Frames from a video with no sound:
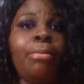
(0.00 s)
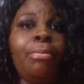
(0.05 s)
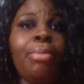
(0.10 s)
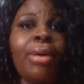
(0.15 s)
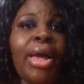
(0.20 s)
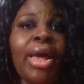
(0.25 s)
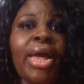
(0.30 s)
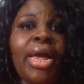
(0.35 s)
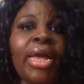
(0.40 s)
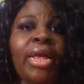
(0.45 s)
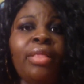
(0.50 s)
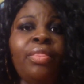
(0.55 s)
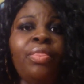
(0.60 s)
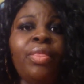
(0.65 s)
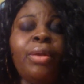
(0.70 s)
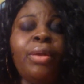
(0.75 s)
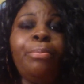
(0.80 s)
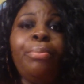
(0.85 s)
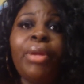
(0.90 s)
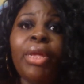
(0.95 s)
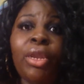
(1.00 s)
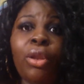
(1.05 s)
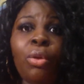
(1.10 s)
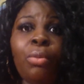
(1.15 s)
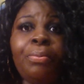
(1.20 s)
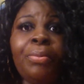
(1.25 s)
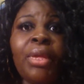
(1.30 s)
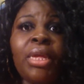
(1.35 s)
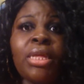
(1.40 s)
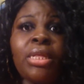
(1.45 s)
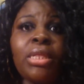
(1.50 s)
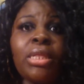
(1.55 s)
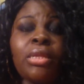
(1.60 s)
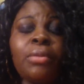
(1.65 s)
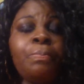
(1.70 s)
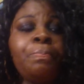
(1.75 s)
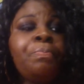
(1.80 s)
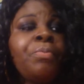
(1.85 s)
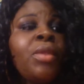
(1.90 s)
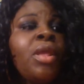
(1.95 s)
buy the pillow
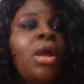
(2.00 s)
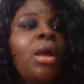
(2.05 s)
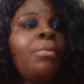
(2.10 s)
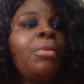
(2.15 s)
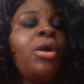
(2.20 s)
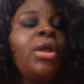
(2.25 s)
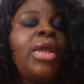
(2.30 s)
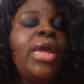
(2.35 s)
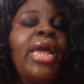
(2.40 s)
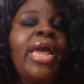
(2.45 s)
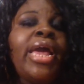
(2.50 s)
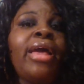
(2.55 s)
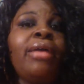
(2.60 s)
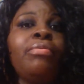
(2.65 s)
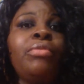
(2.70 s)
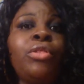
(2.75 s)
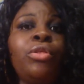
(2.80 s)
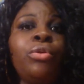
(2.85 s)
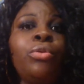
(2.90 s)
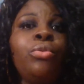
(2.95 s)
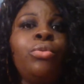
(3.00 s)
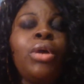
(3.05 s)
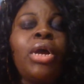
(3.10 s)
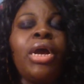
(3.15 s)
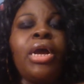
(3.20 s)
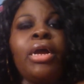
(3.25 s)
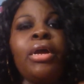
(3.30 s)
mist, I'm gonna have to